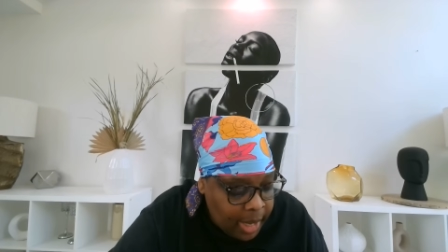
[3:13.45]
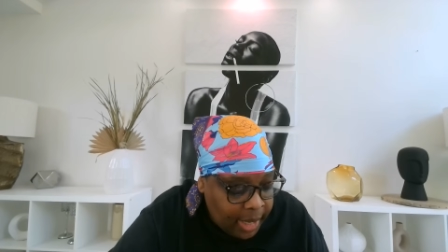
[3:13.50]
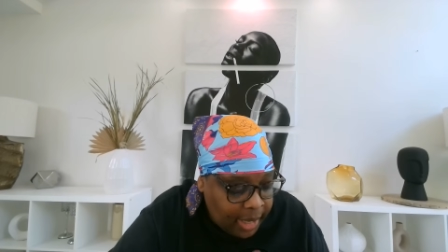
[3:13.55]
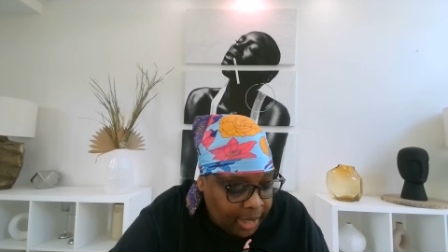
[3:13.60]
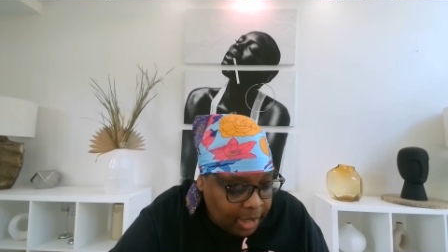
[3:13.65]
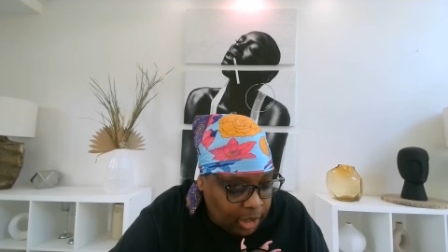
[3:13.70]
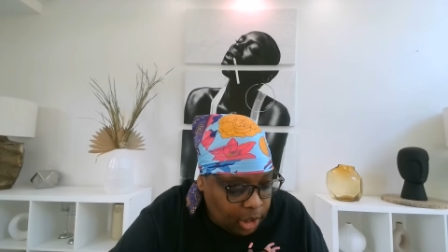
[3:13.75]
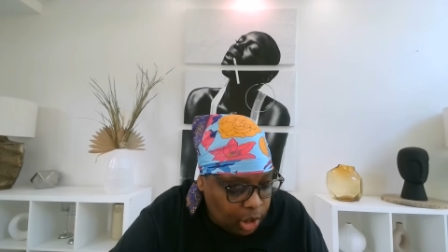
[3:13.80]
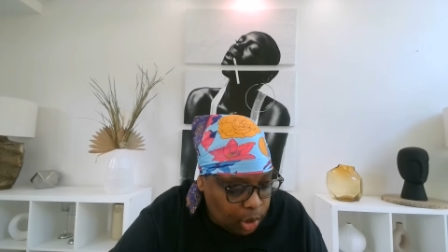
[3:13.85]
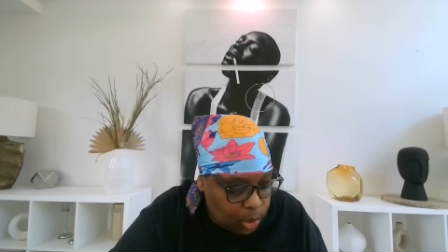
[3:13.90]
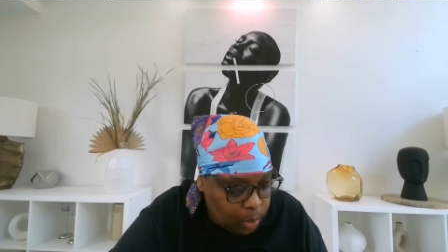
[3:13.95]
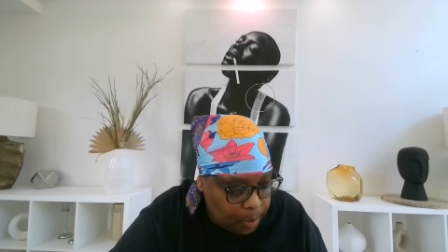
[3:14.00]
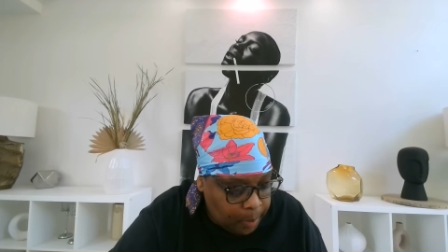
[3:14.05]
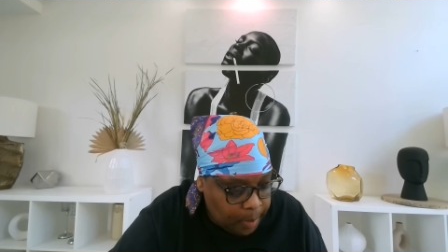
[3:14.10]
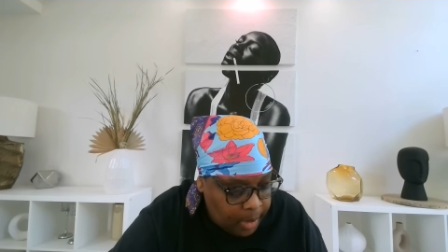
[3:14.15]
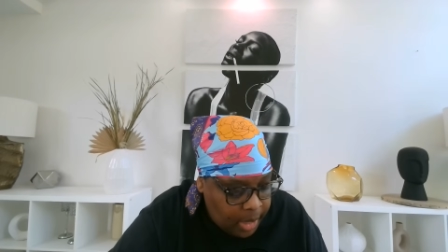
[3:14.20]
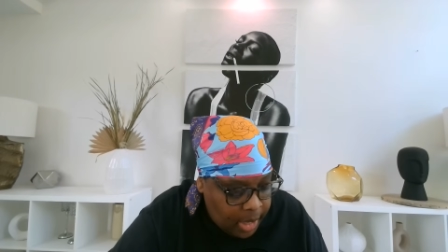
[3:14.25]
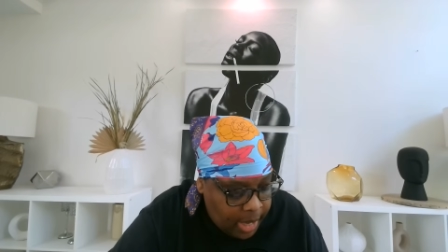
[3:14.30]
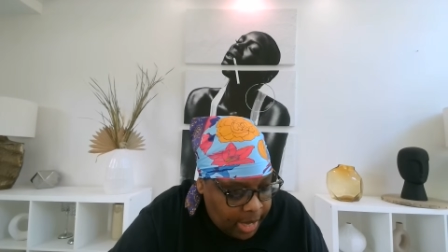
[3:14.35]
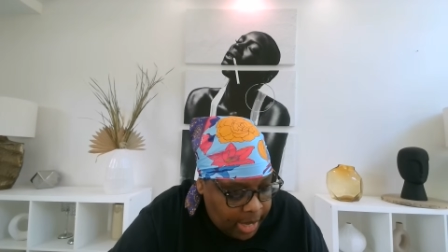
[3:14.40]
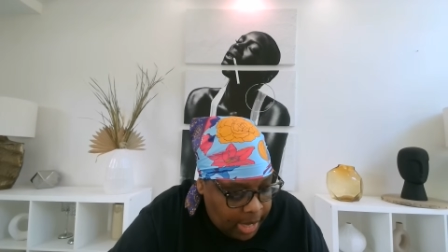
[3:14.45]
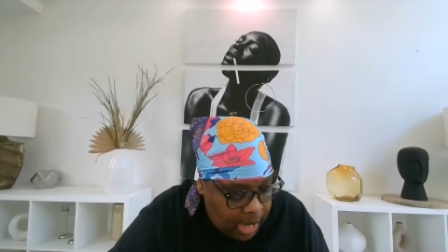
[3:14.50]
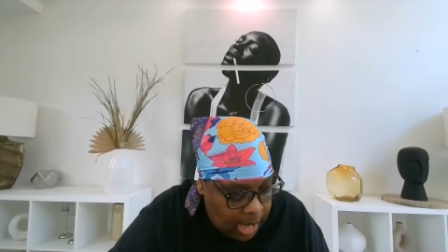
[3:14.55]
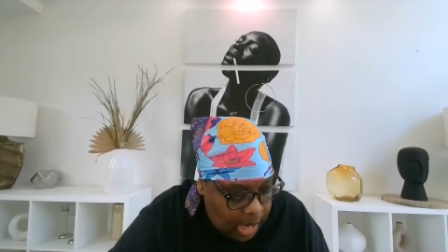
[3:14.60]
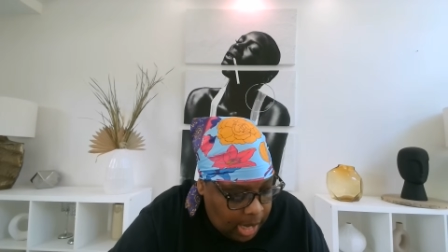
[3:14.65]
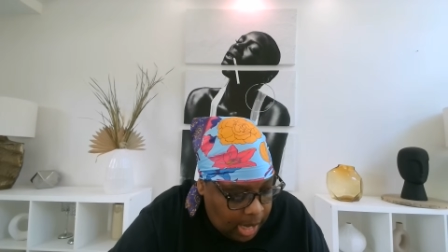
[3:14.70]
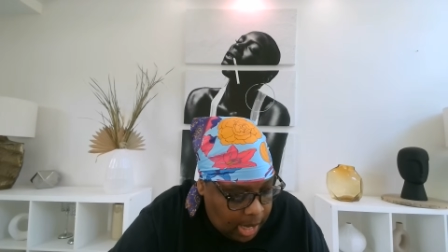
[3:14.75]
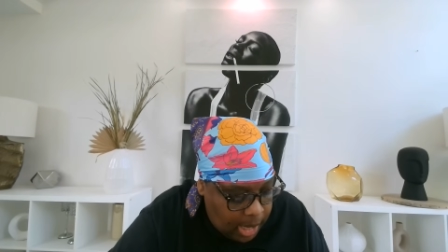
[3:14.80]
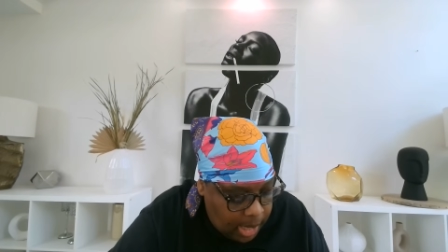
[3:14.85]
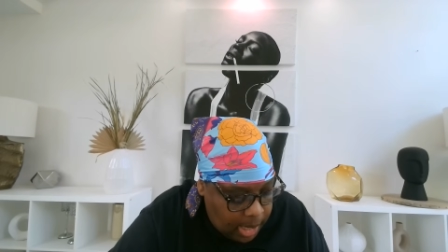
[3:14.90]
Anywho,
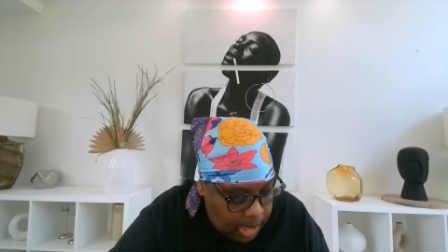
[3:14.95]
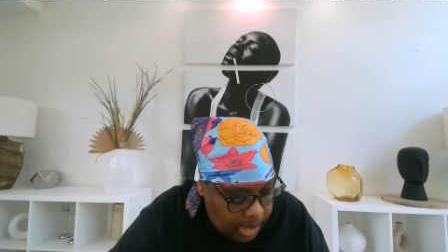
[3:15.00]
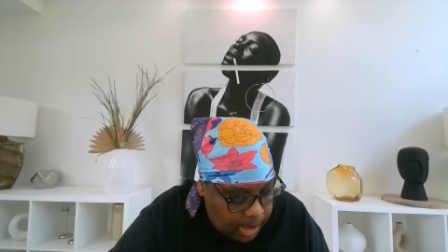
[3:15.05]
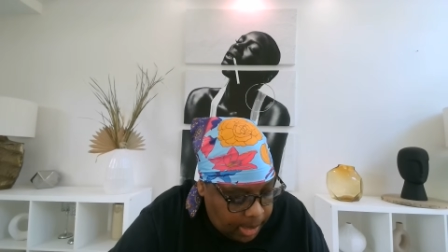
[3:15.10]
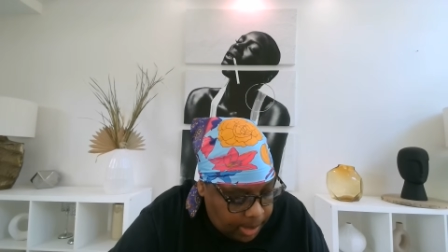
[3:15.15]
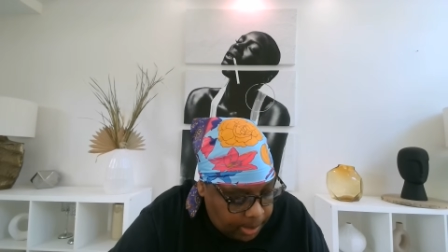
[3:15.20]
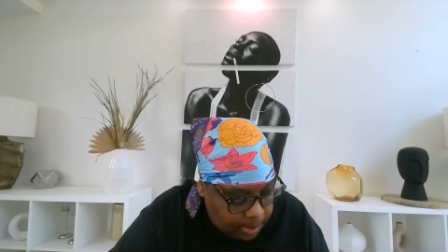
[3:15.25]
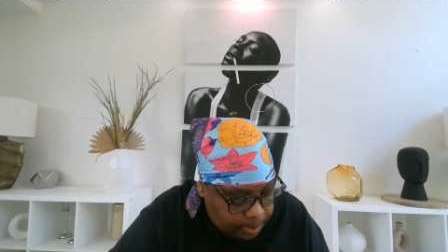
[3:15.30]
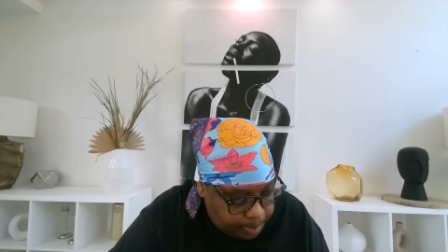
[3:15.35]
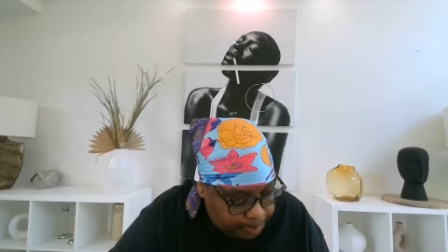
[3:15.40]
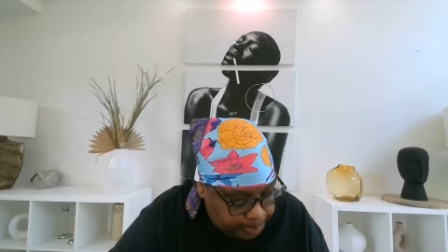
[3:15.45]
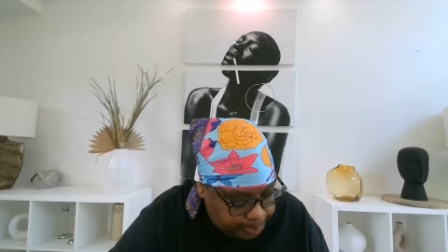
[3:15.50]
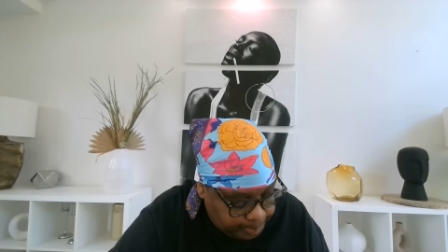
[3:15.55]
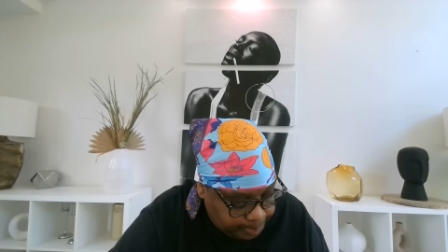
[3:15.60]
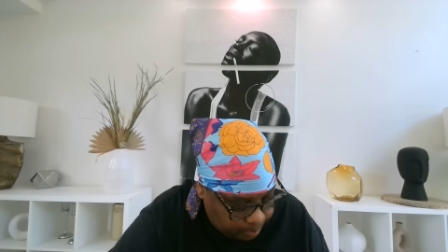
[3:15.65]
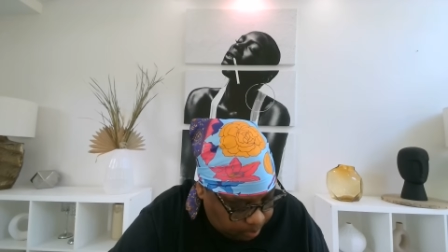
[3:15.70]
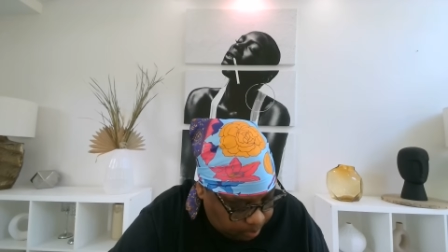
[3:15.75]
um,